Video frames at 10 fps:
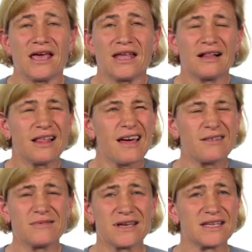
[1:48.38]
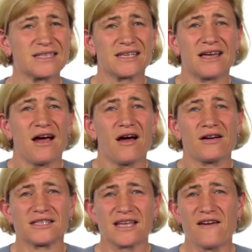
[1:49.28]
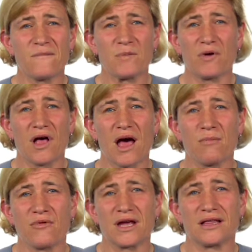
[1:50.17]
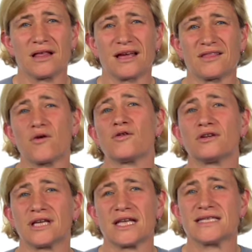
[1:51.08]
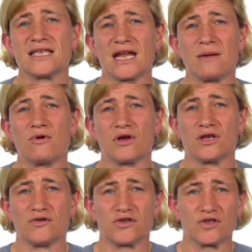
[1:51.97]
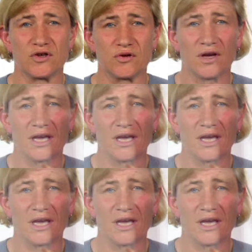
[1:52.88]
In a lot of ways, our staff people operate like the older kids in the neighborhood used to,